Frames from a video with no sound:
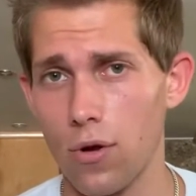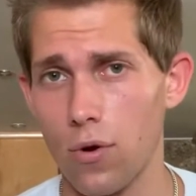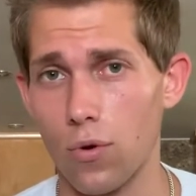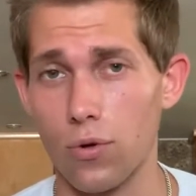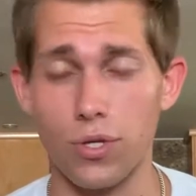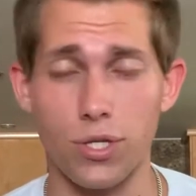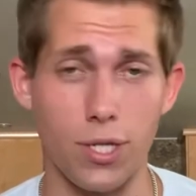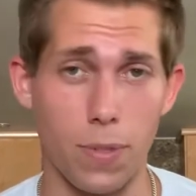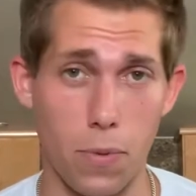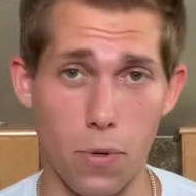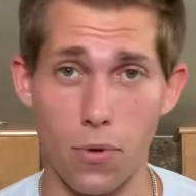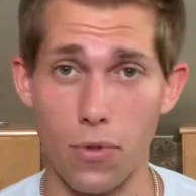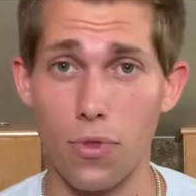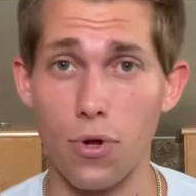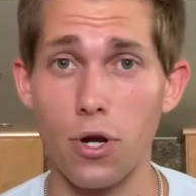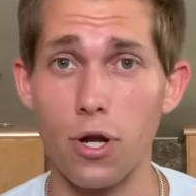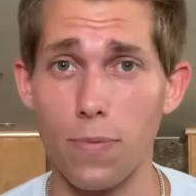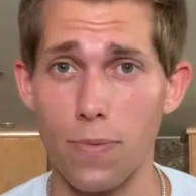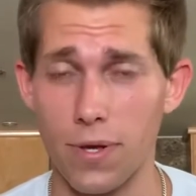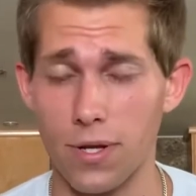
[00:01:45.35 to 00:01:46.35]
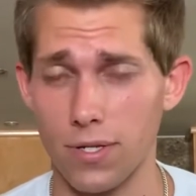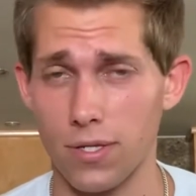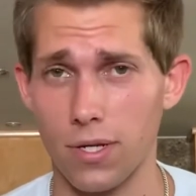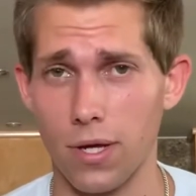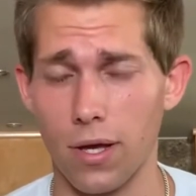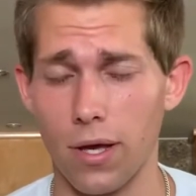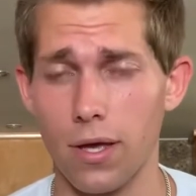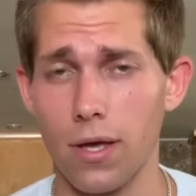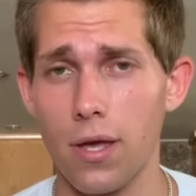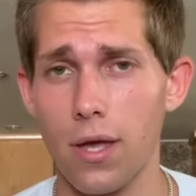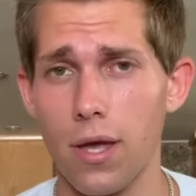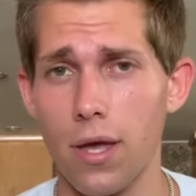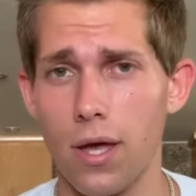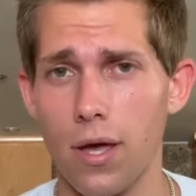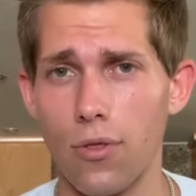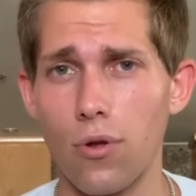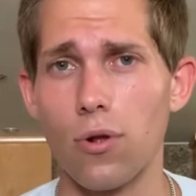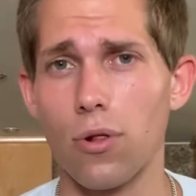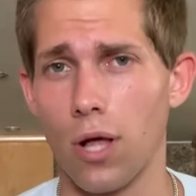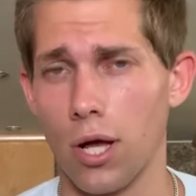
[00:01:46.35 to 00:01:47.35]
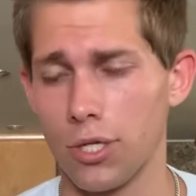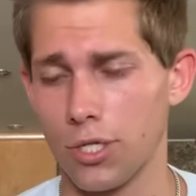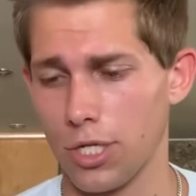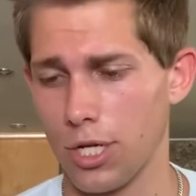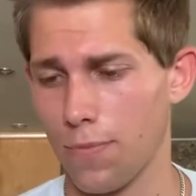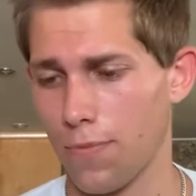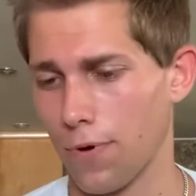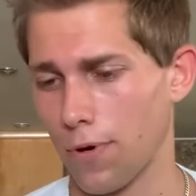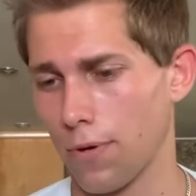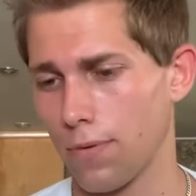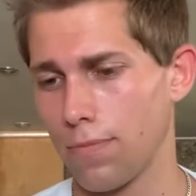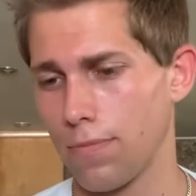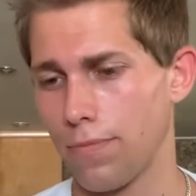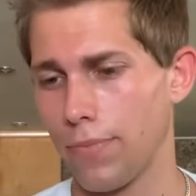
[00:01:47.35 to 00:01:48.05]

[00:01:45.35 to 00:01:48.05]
or the typical 30 PSI, and they're a lot cheaper.